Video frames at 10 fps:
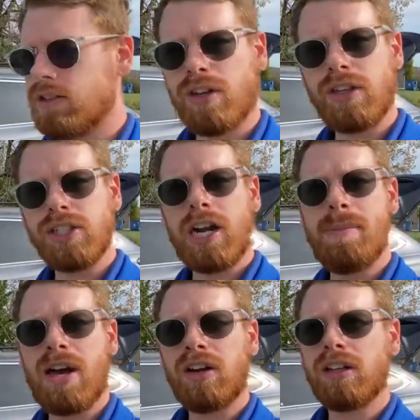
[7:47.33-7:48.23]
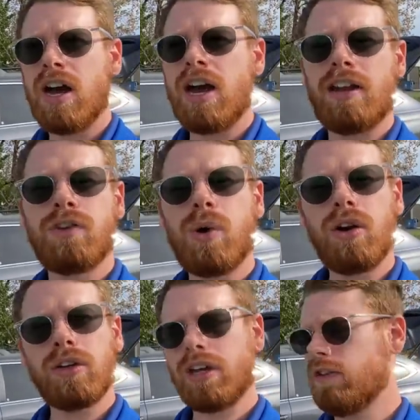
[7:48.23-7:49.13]
So you can check them out online if you are
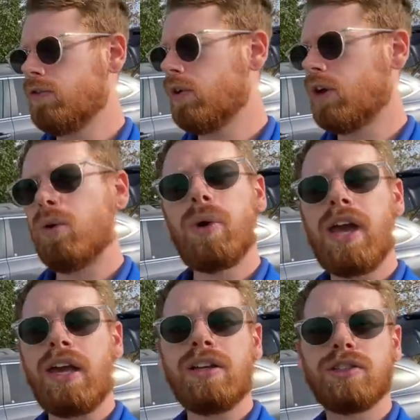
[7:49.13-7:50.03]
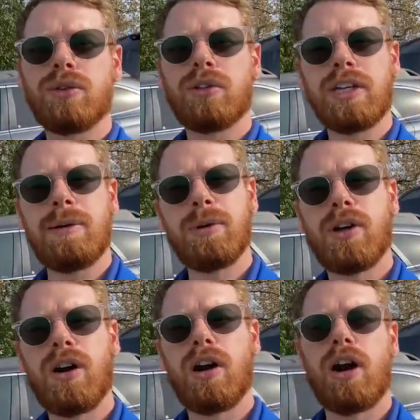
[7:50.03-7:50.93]
looking for a way to clean up your
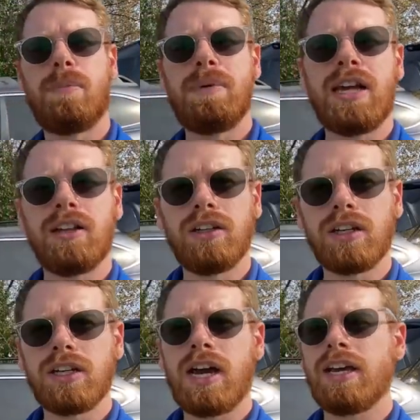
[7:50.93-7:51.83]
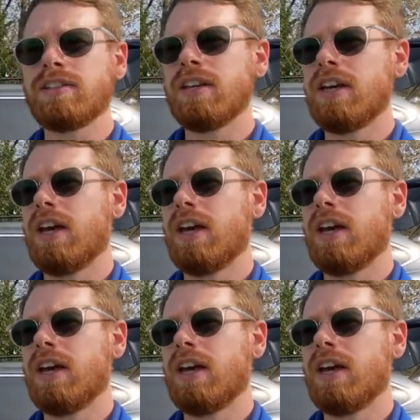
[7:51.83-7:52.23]
car, make it look nice,